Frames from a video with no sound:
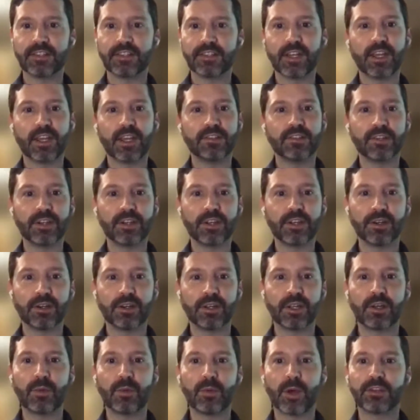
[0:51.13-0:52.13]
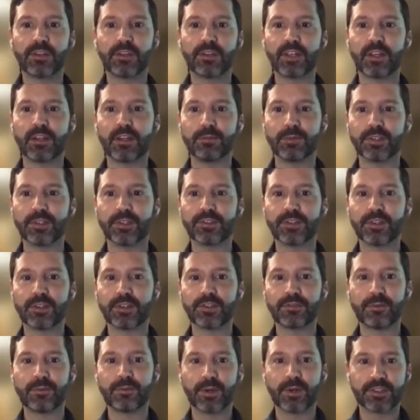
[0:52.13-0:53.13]
data engineering, quantitative
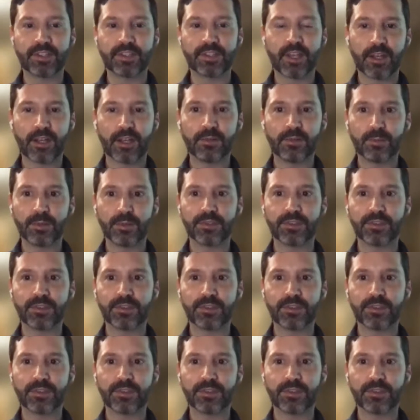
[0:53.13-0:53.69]
research for Asana,